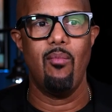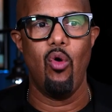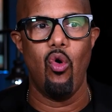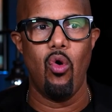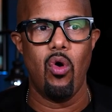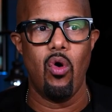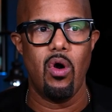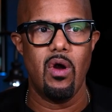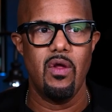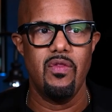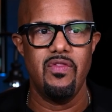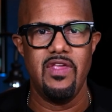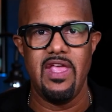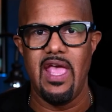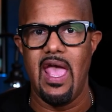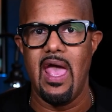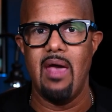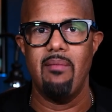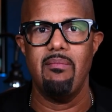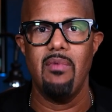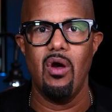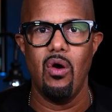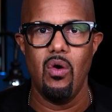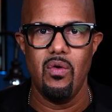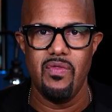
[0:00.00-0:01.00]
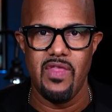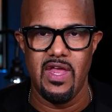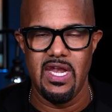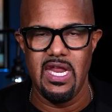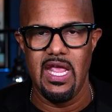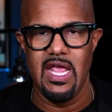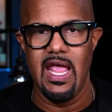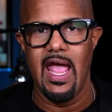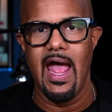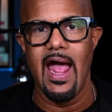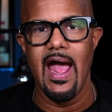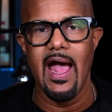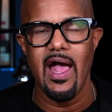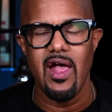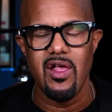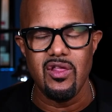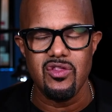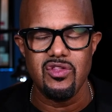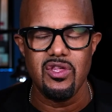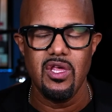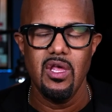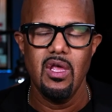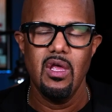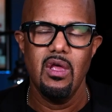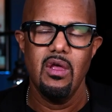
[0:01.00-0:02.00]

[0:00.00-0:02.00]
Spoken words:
or the MO that he has